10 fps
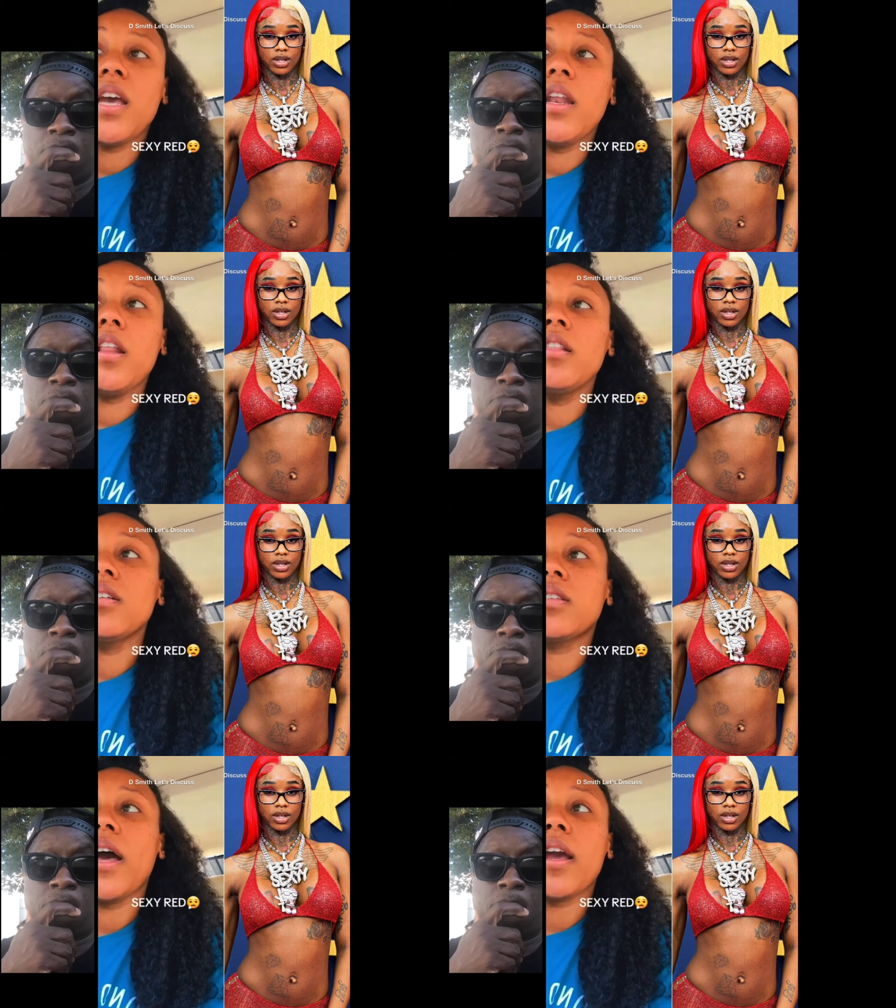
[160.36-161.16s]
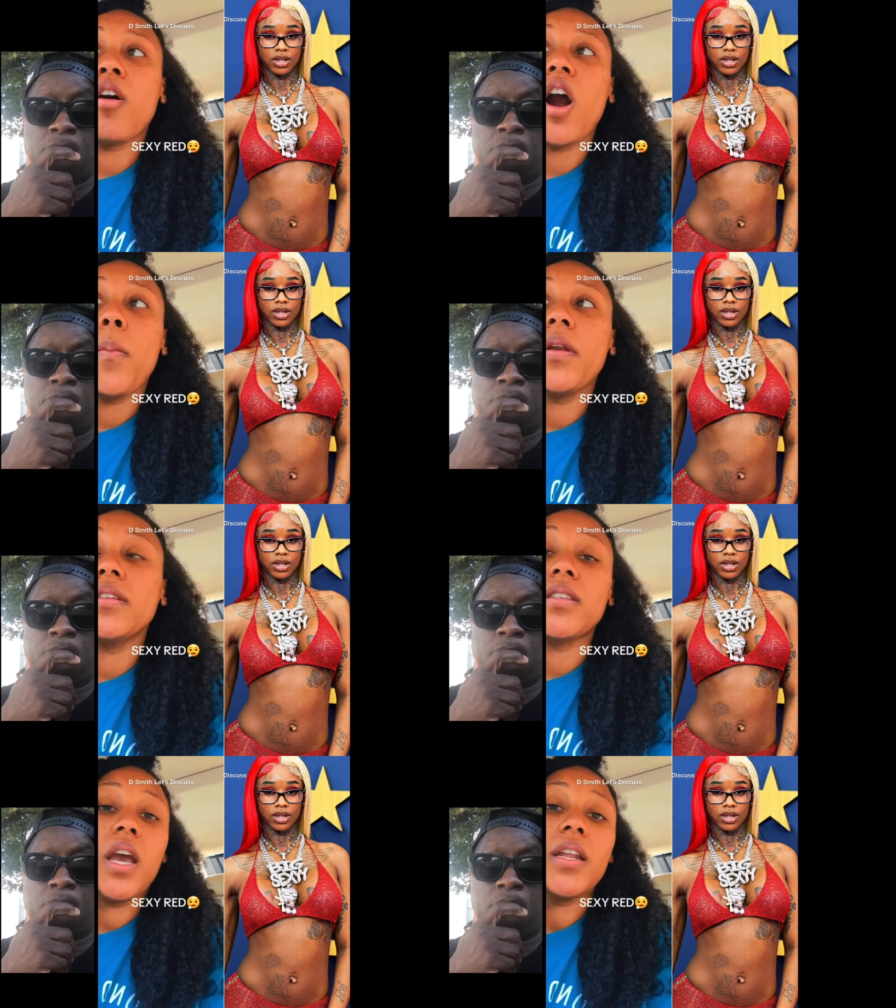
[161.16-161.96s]
Speaker 1: and saying it looks like
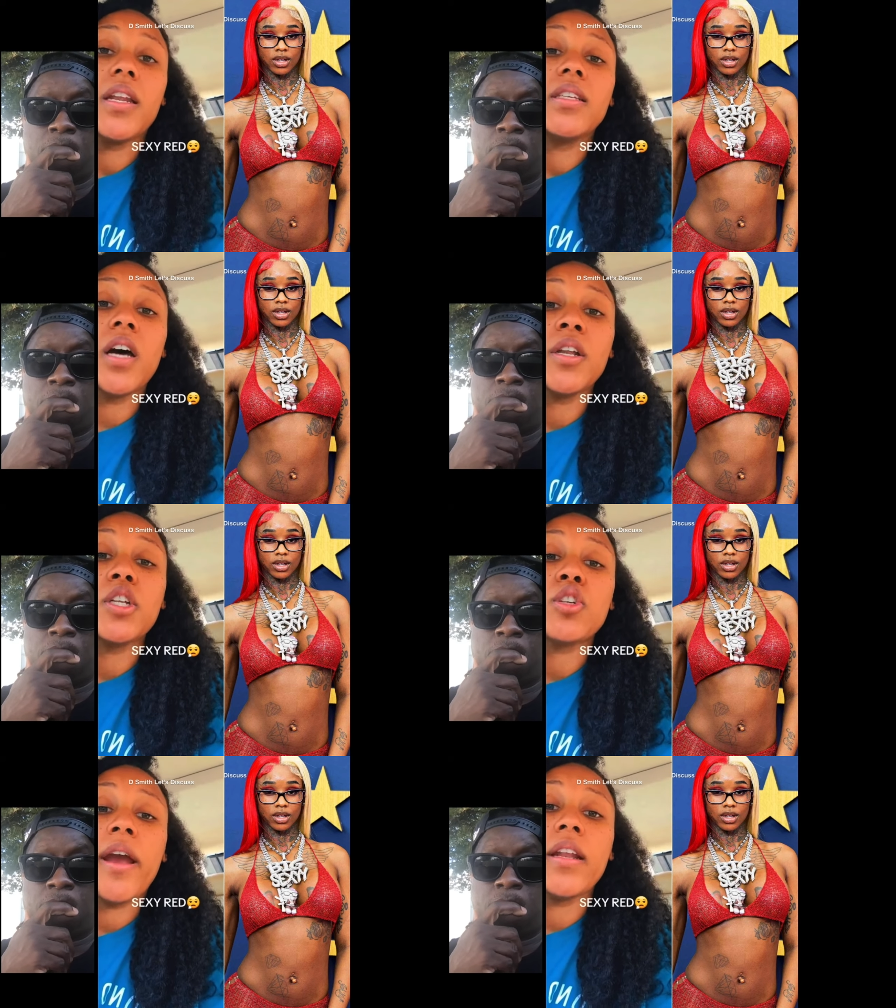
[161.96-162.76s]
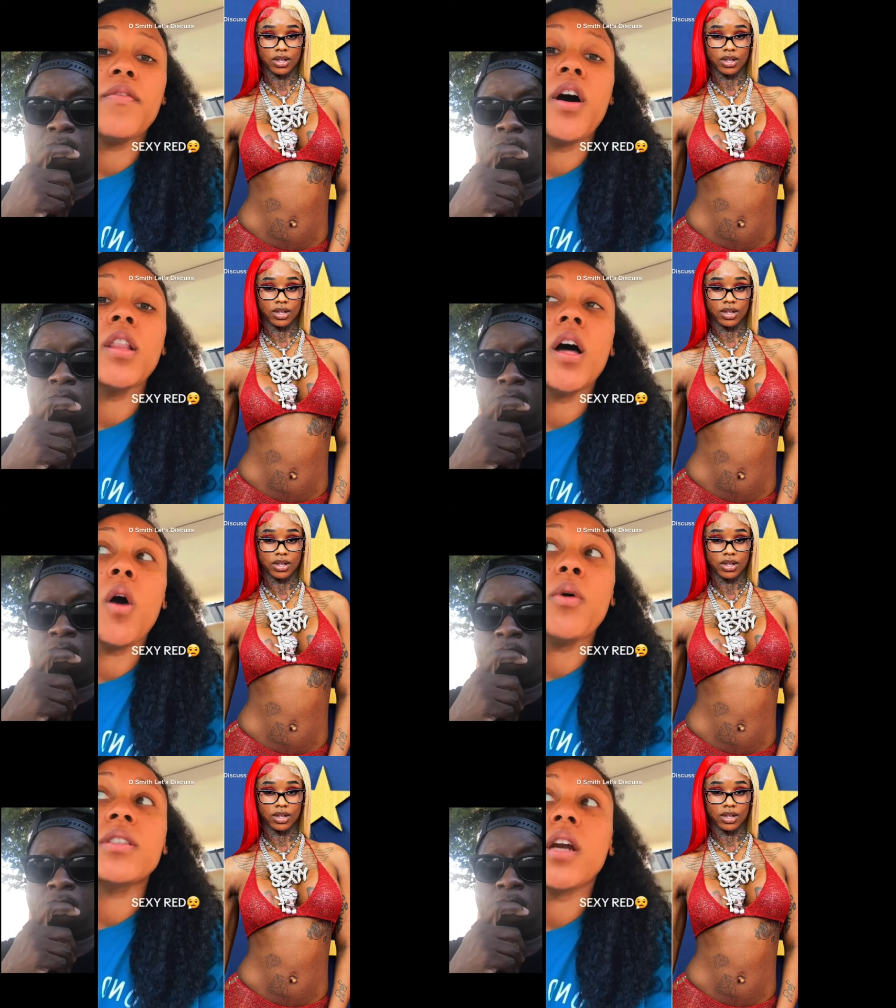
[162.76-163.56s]
carpet and saying that it's unattractive,
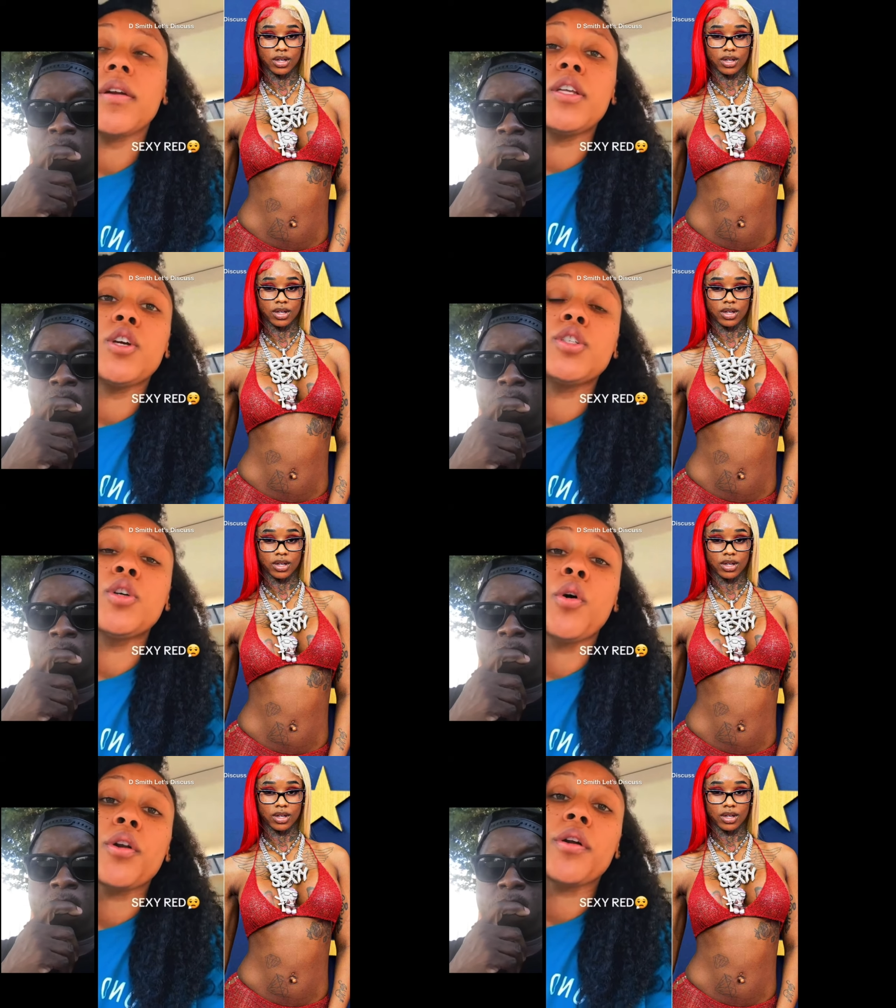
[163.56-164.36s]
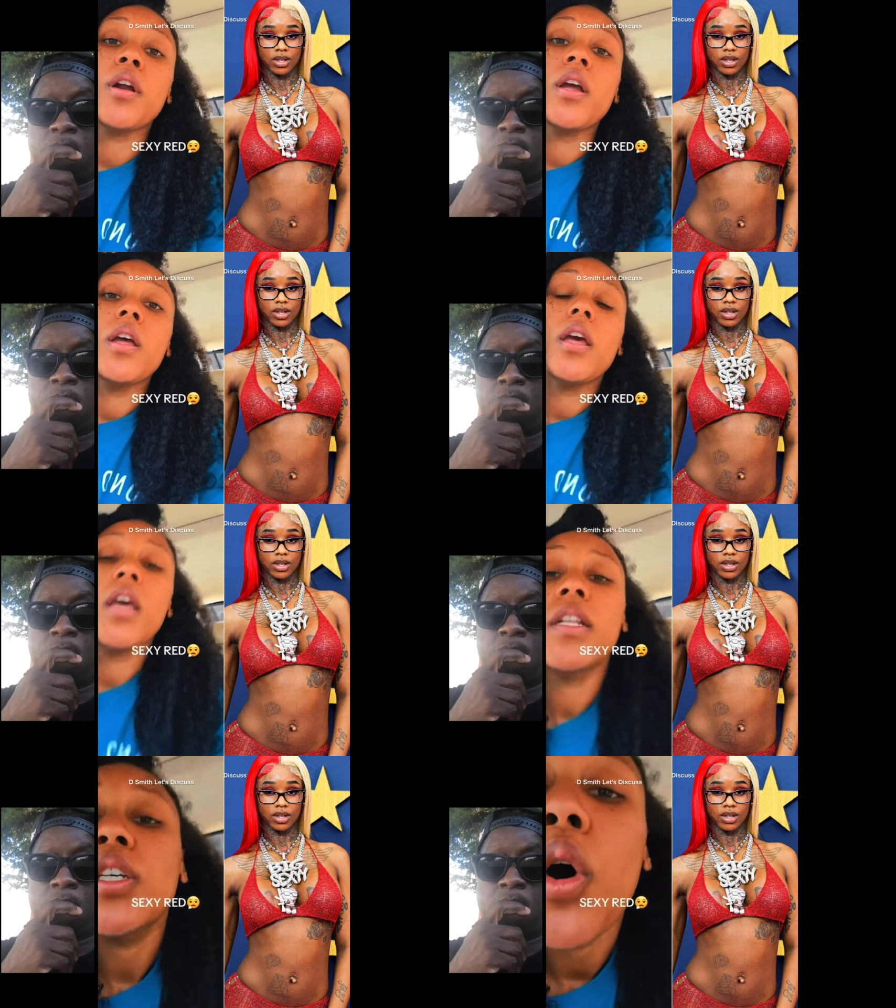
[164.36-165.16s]
along with turning your daughter
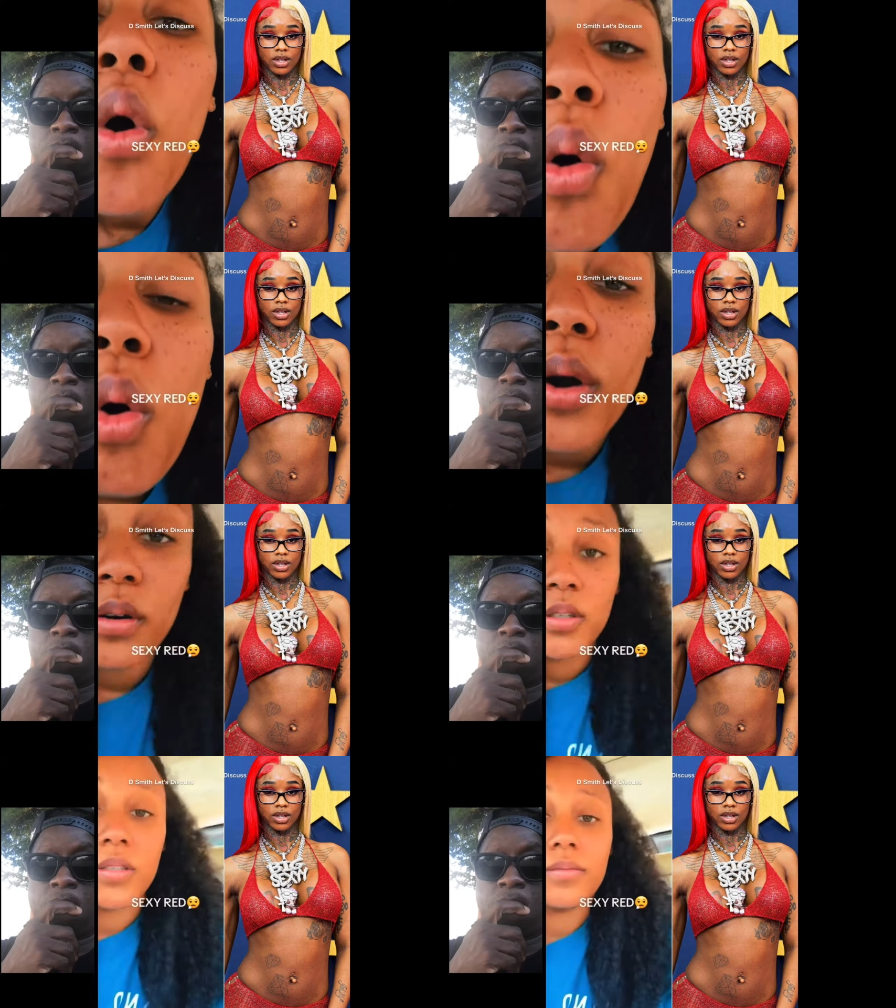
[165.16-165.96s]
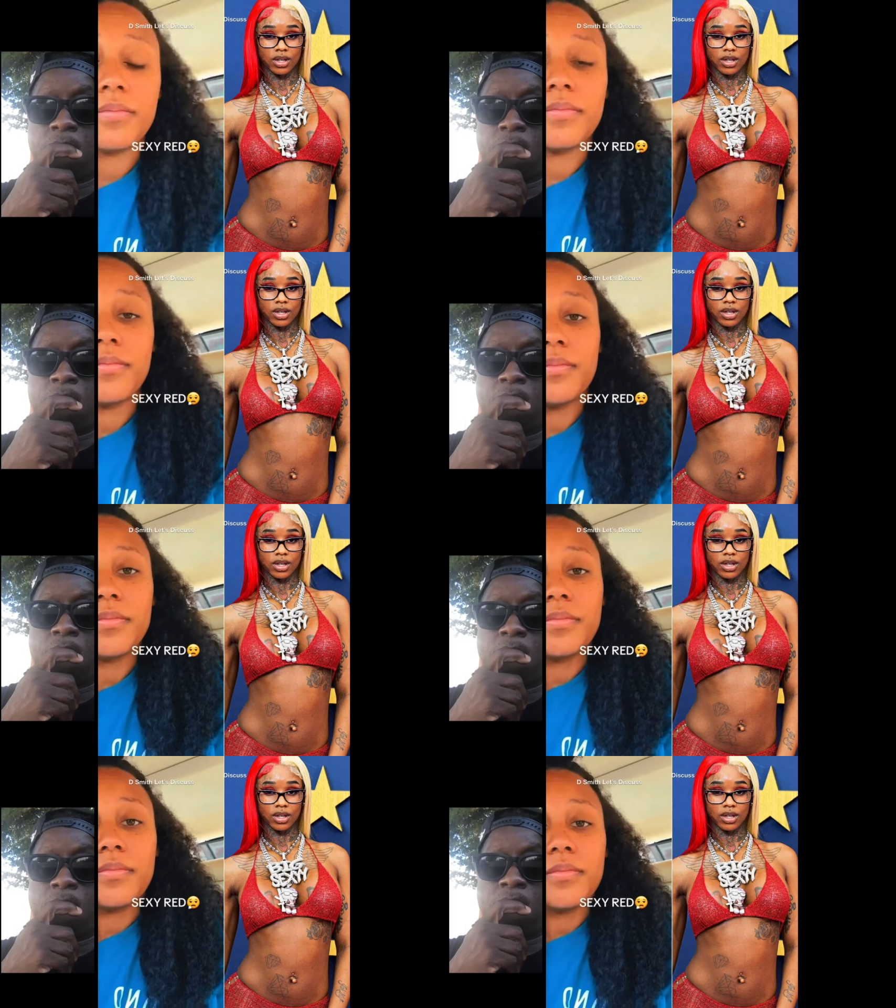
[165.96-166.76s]
into whores.
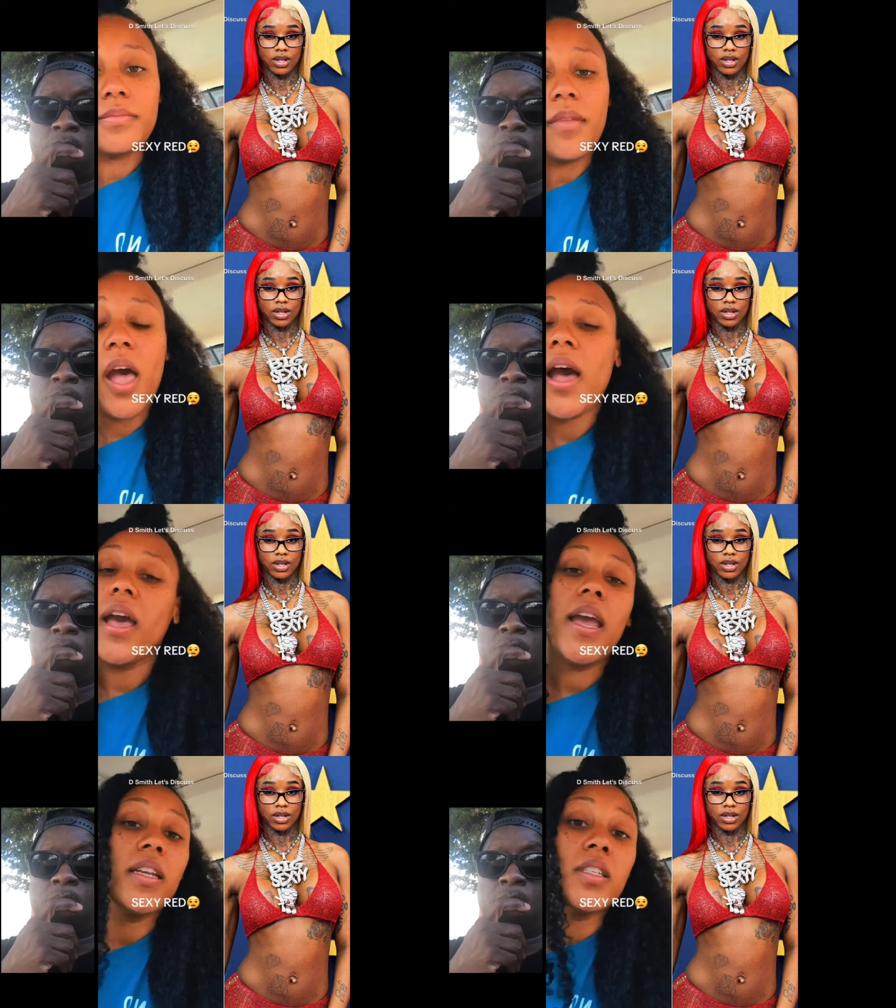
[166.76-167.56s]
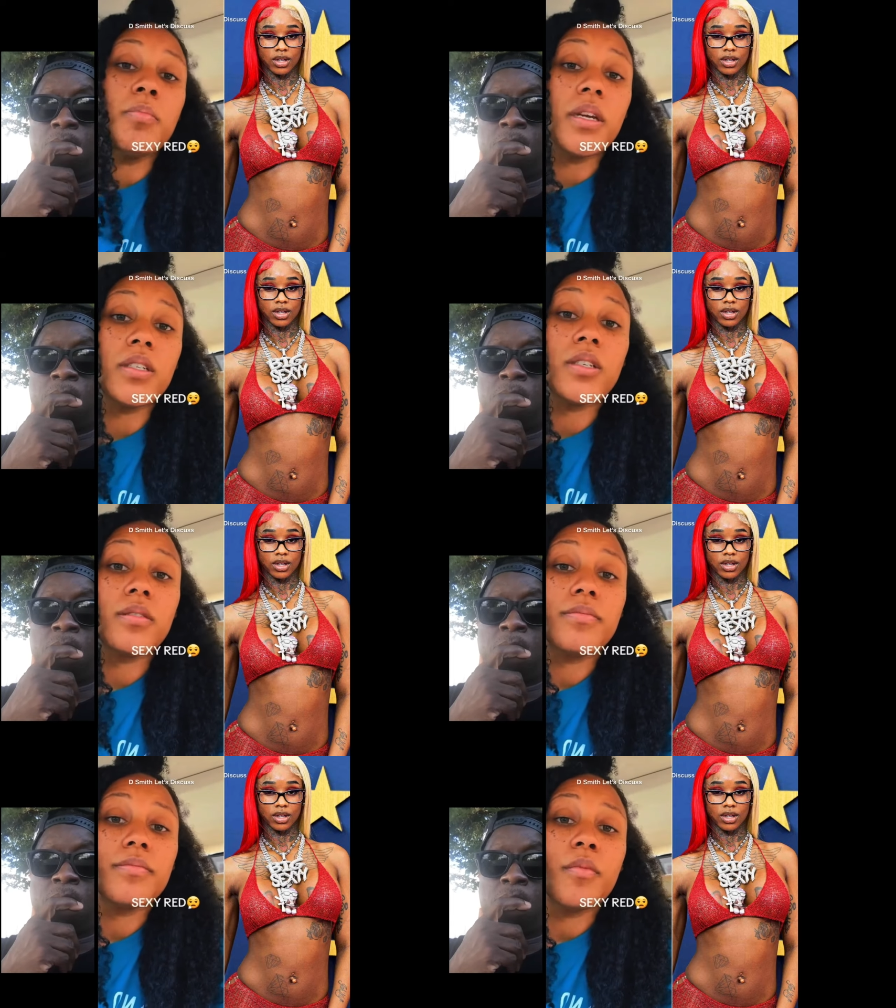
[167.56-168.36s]
I hate this
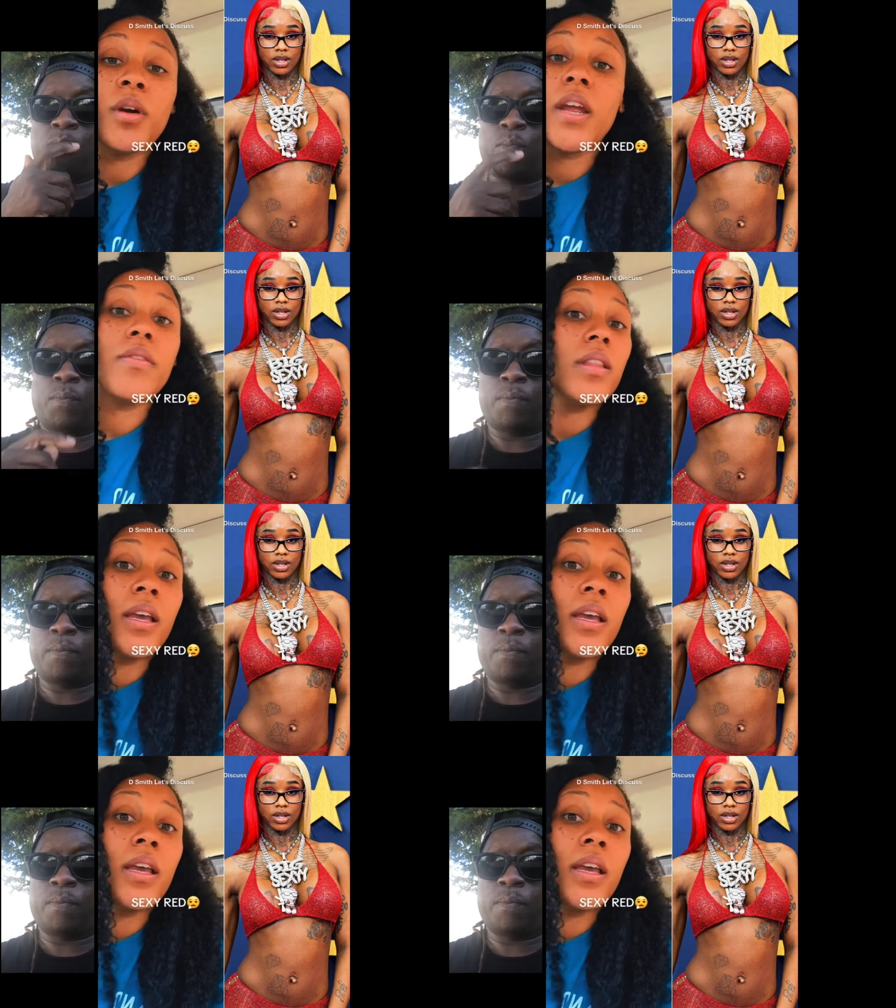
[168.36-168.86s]
bitch with